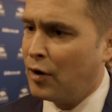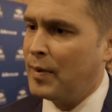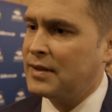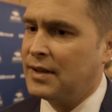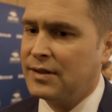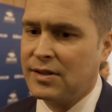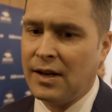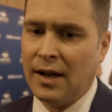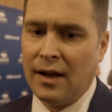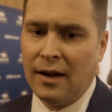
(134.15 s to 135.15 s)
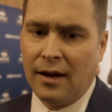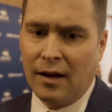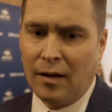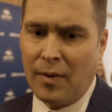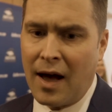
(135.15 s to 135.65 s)
our business.
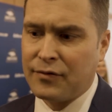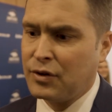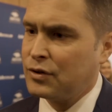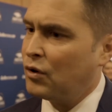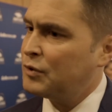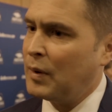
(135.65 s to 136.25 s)
Um, Hofstra has always